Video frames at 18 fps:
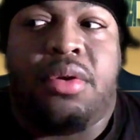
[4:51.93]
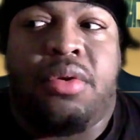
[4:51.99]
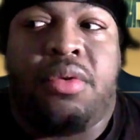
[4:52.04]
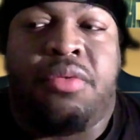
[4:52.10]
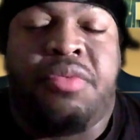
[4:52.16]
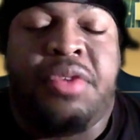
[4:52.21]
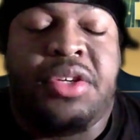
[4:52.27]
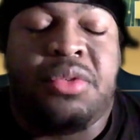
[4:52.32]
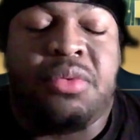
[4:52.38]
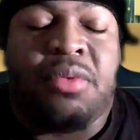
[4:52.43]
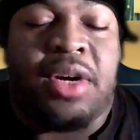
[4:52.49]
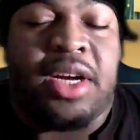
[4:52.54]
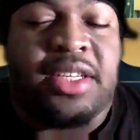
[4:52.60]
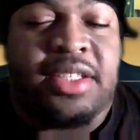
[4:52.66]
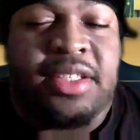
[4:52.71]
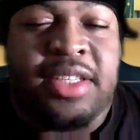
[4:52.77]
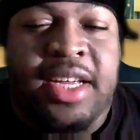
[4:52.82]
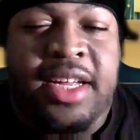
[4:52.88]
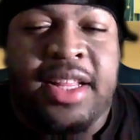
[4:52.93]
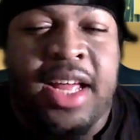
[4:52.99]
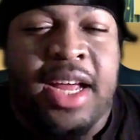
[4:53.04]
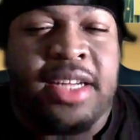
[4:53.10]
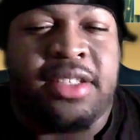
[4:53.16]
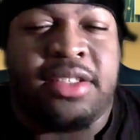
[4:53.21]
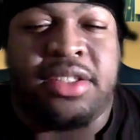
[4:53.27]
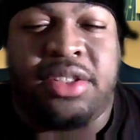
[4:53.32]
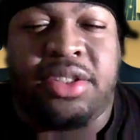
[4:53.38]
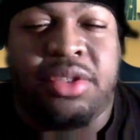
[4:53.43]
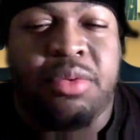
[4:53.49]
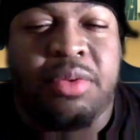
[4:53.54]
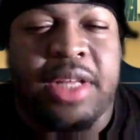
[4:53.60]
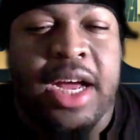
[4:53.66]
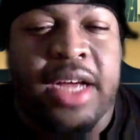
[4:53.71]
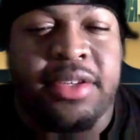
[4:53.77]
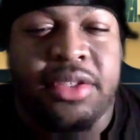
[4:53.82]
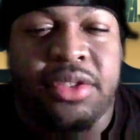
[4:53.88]
The reason why I said that is because
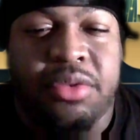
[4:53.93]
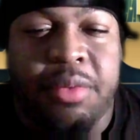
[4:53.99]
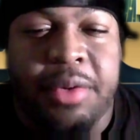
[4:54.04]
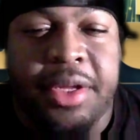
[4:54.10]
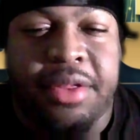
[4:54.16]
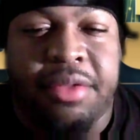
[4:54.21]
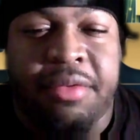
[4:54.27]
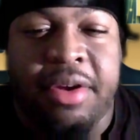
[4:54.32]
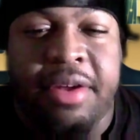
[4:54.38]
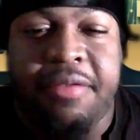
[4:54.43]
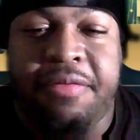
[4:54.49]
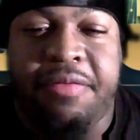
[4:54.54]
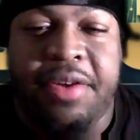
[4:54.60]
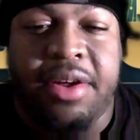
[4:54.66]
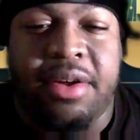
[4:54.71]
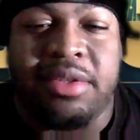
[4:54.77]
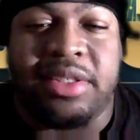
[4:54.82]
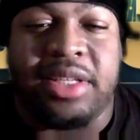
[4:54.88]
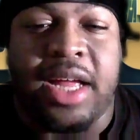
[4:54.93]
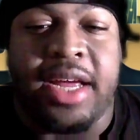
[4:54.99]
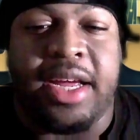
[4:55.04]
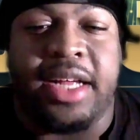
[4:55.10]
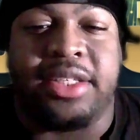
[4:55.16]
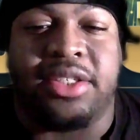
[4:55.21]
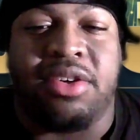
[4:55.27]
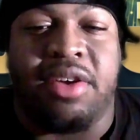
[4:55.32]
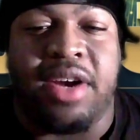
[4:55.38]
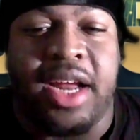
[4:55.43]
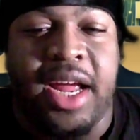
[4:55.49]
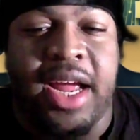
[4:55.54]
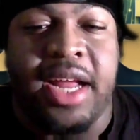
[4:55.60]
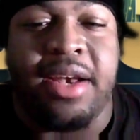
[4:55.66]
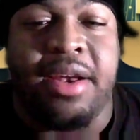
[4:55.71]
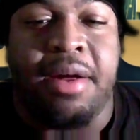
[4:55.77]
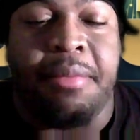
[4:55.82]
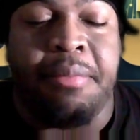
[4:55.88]
2023 feels like it's going to
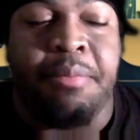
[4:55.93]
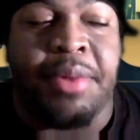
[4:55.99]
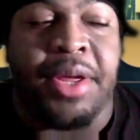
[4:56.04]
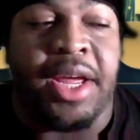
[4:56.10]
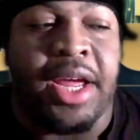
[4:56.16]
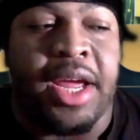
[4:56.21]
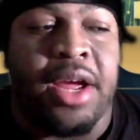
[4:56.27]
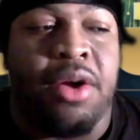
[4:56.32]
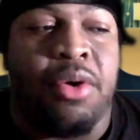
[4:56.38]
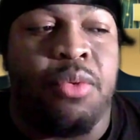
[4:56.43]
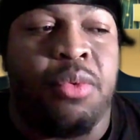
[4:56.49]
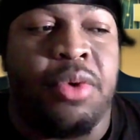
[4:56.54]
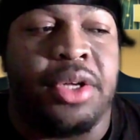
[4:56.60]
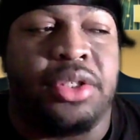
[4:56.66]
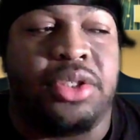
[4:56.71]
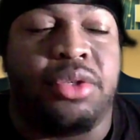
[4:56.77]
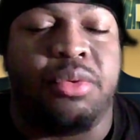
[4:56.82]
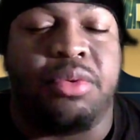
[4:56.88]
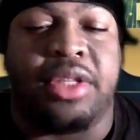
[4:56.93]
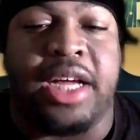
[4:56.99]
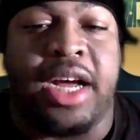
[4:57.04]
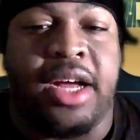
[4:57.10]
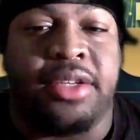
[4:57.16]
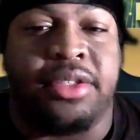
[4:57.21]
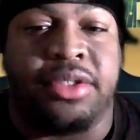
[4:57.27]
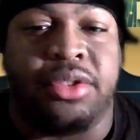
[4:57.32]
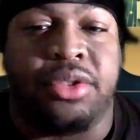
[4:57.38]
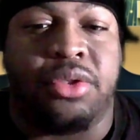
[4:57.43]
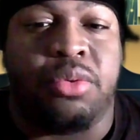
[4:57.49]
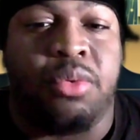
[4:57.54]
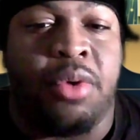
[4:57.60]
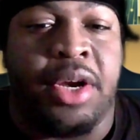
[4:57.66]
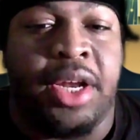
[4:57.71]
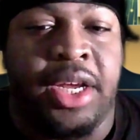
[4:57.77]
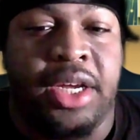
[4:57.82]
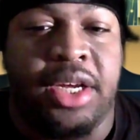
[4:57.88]
end up being what
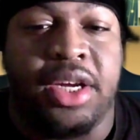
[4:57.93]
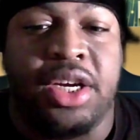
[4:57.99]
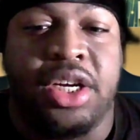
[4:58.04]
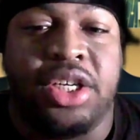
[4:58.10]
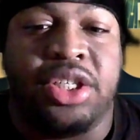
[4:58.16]
2020